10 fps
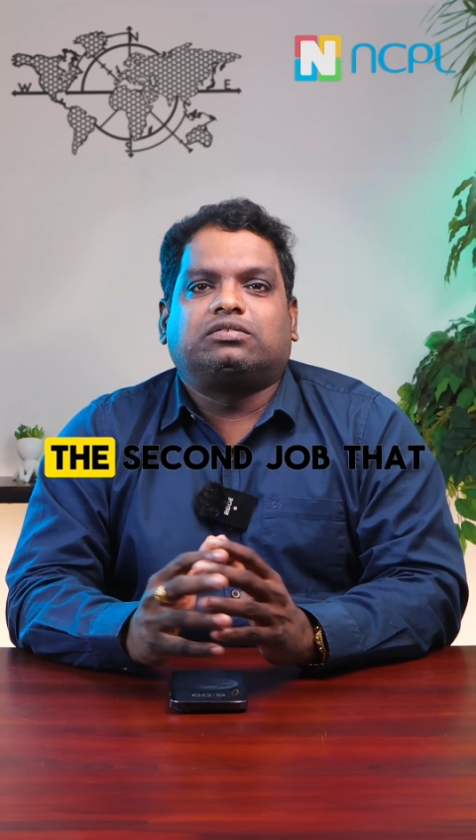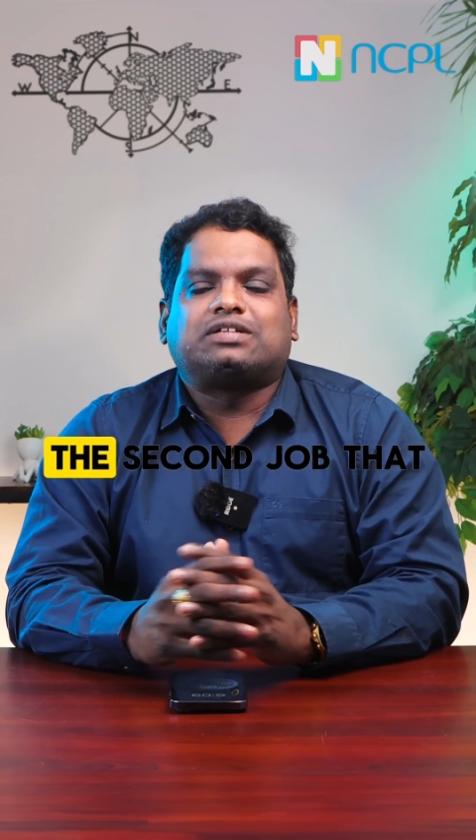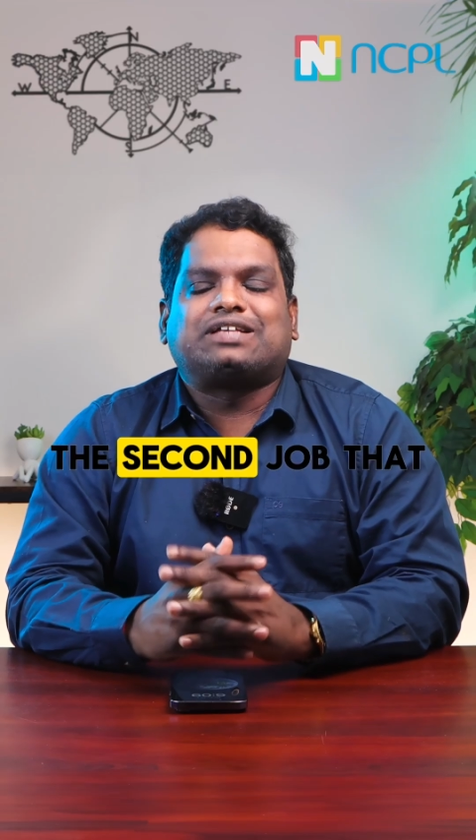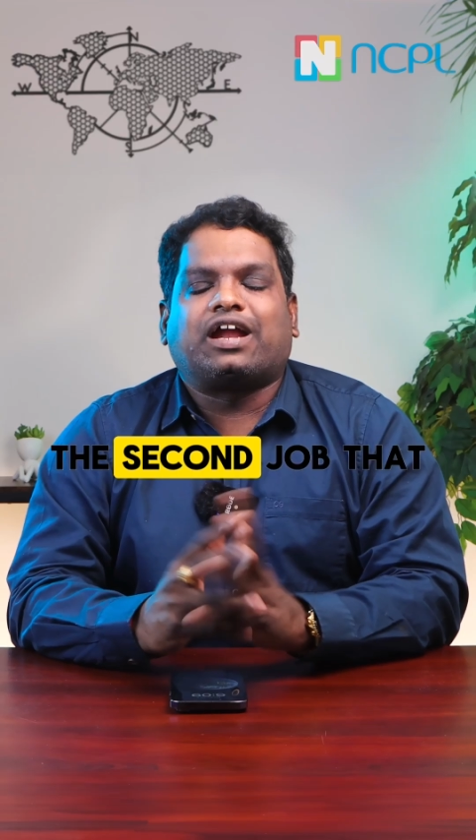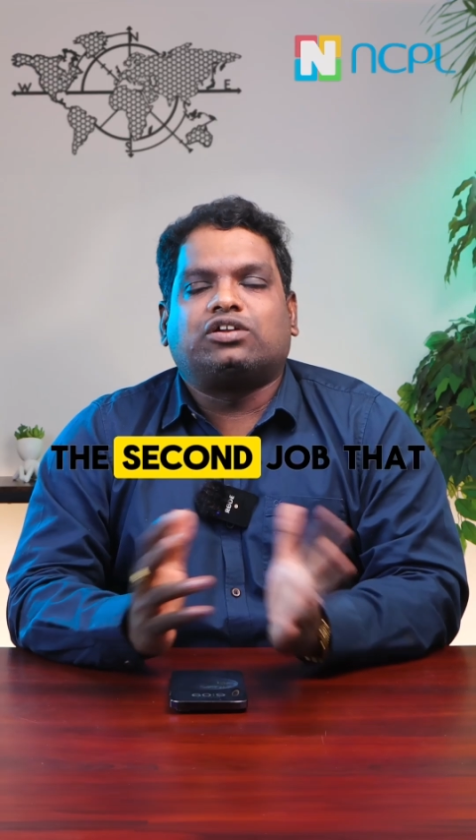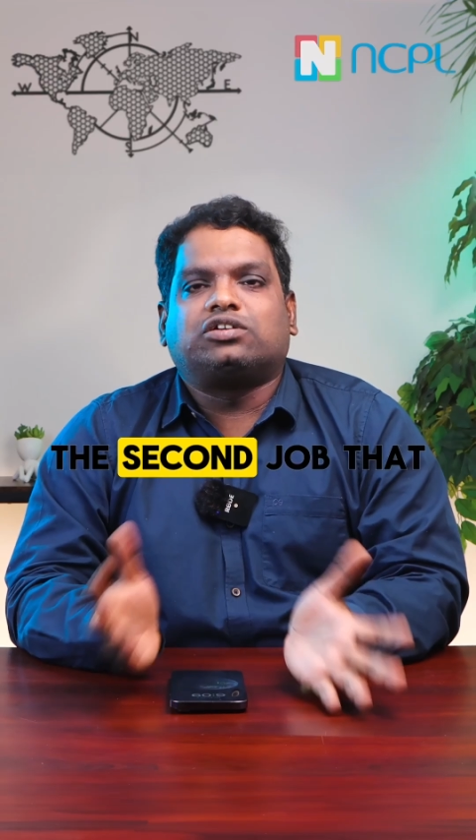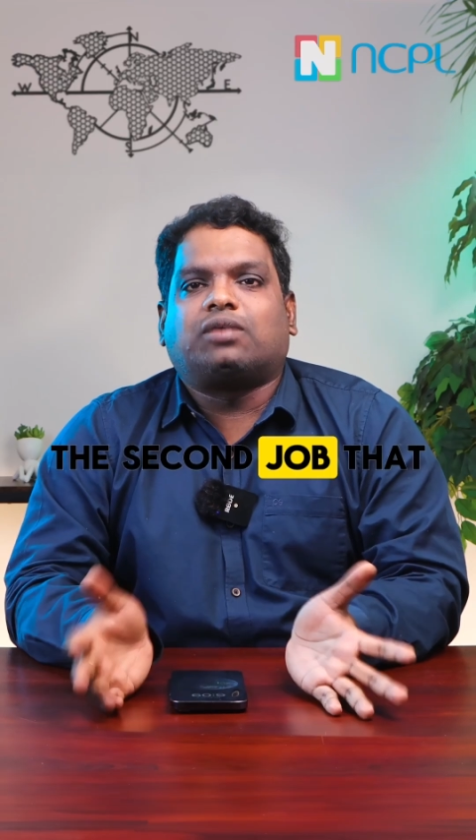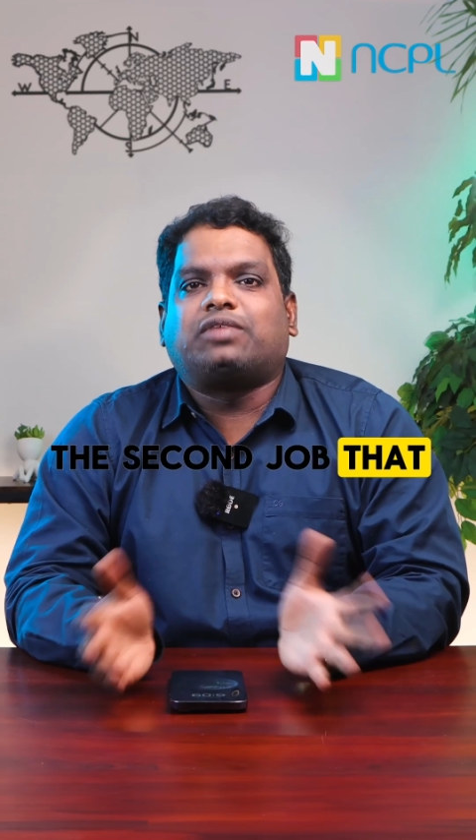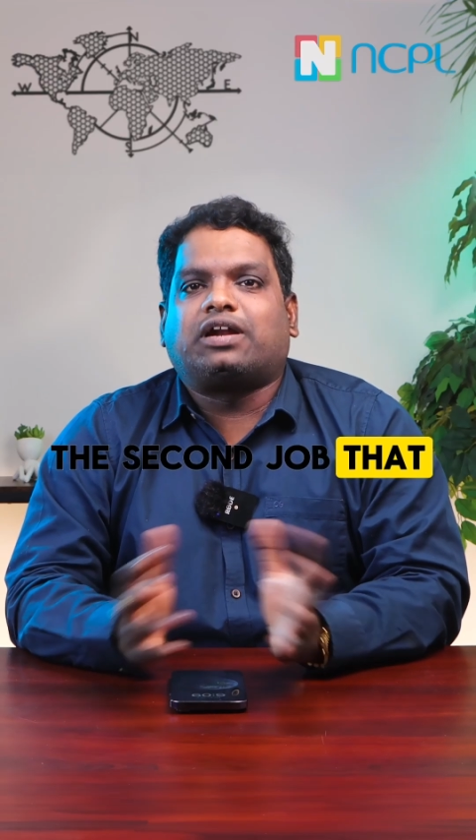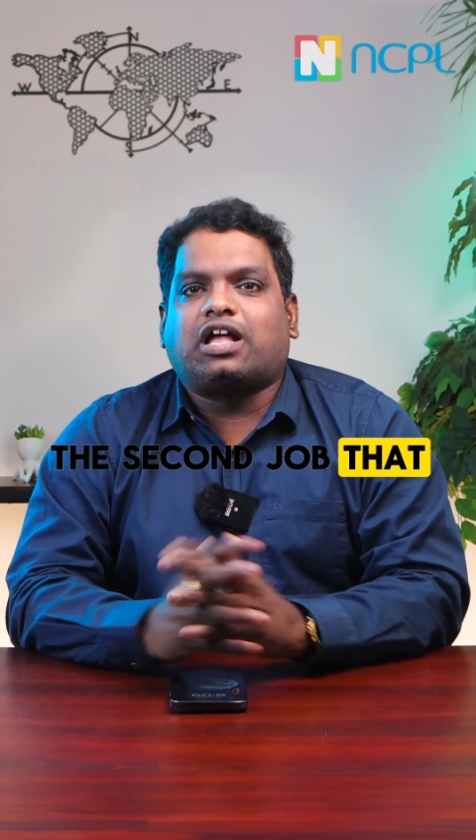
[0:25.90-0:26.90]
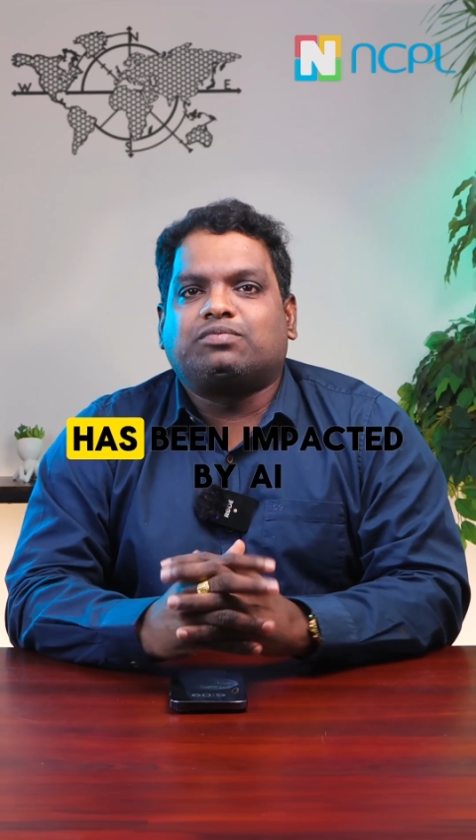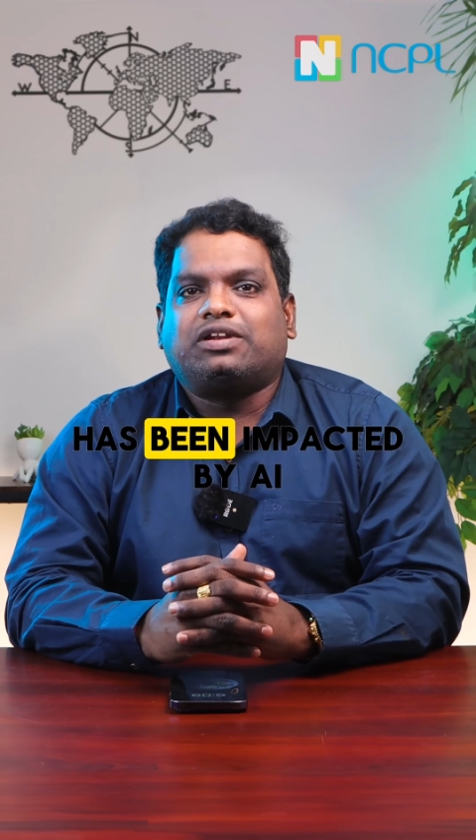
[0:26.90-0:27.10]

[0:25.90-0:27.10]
The second job that has been